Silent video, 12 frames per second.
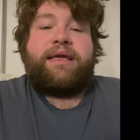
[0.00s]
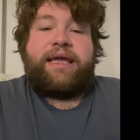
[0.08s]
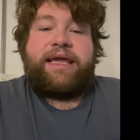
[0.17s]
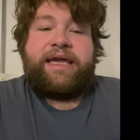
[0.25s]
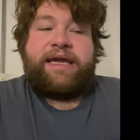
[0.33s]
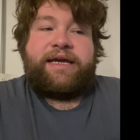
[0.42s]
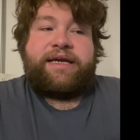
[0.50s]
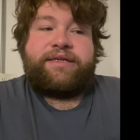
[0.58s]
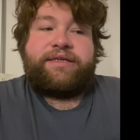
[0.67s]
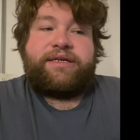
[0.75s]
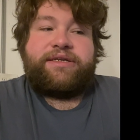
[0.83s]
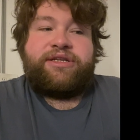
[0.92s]

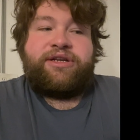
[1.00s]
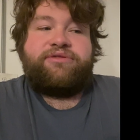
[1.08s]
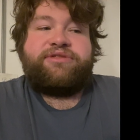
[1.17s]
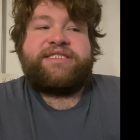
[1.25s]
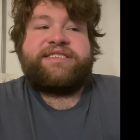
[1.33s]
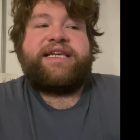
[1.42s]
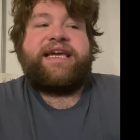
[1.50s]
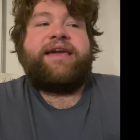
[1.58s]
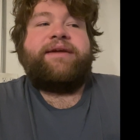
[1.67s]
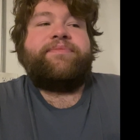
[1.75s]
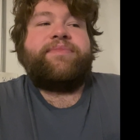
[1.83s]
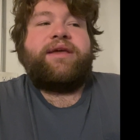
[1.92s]
and, you know, just
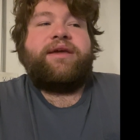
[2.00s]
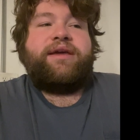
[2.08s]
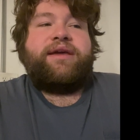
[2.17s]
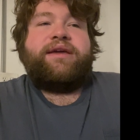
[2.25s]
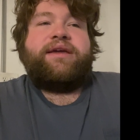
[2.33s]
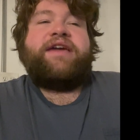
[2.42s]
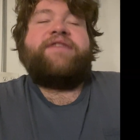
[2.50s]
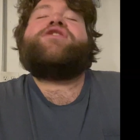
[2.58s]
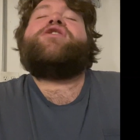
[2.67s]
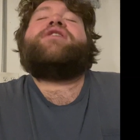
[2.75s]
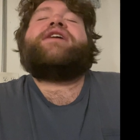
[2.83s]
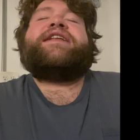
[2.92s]
say, if
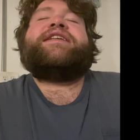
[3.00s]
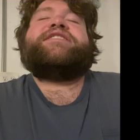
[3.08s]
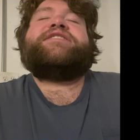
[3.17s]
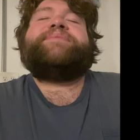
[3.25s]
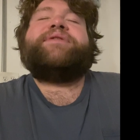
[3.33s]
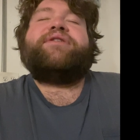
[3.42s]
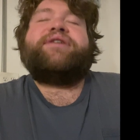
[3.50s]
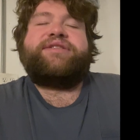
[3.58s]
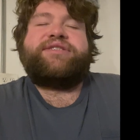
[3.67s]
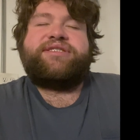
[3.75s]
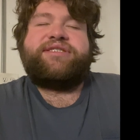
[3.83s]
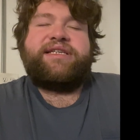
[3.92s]
there are any
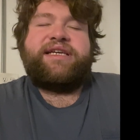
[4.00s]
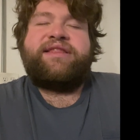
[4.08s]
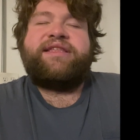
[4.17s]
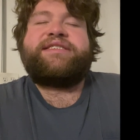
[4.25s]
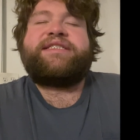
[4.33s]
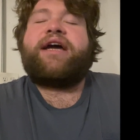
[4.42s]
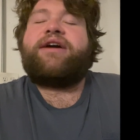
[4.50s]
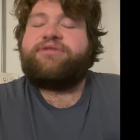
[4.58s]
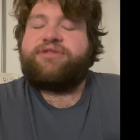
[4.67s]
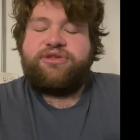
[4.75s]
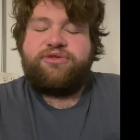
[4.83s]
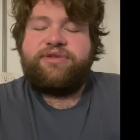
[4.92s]
spirits in this
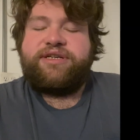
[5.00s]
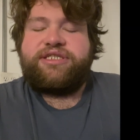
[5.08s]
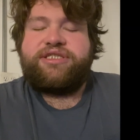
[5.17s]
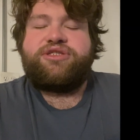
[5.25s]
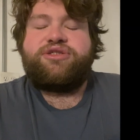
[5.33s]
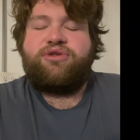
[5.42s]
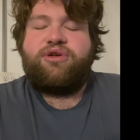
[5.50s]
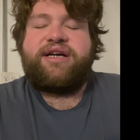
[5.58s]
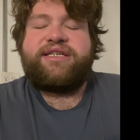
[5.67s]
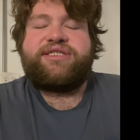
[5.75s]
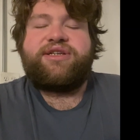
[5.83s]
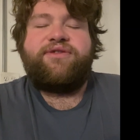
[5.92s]
house who wish to
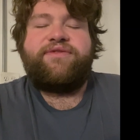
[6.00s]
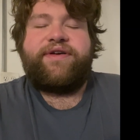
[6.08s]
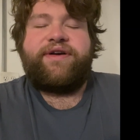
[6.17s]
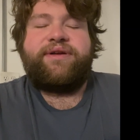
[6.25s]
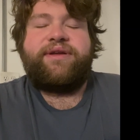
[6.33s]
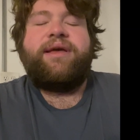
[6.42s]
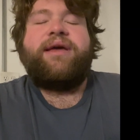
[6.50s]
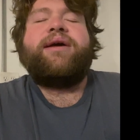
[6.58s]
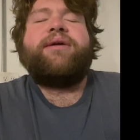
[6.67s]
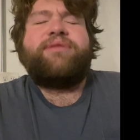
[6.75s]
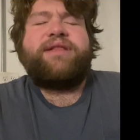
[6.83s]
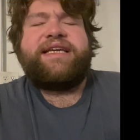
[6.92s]
cross over,
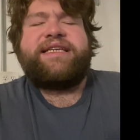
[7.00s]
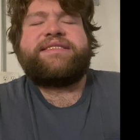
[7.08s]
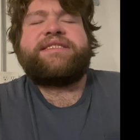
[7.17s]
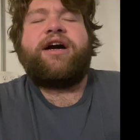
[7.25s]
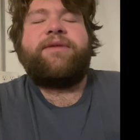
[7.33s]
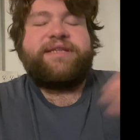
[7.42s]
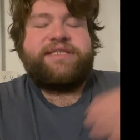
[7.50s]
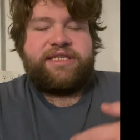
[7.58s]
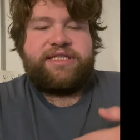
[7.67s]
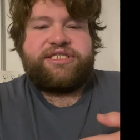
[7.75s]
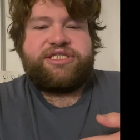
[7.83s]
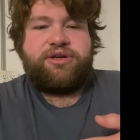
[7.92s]
please come into
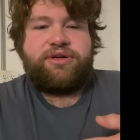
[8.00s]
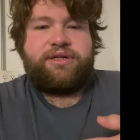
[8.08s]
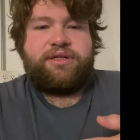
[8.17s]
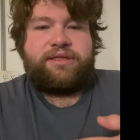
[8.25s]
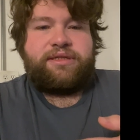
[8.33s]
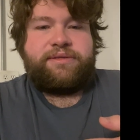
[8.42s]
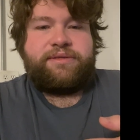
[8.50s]
the circle.